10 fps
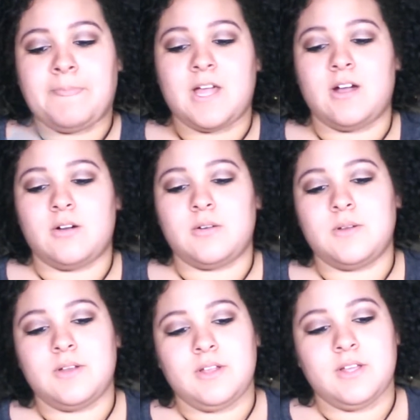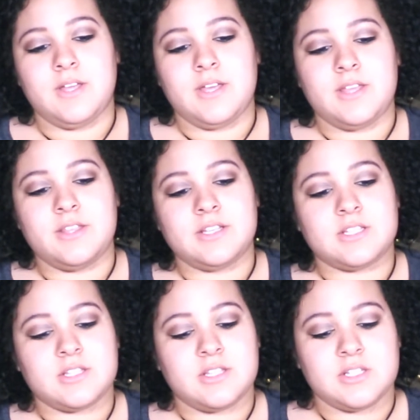Oh, and
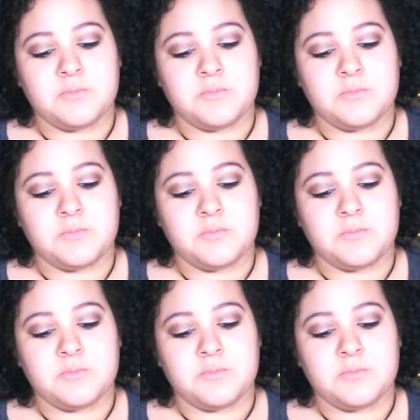this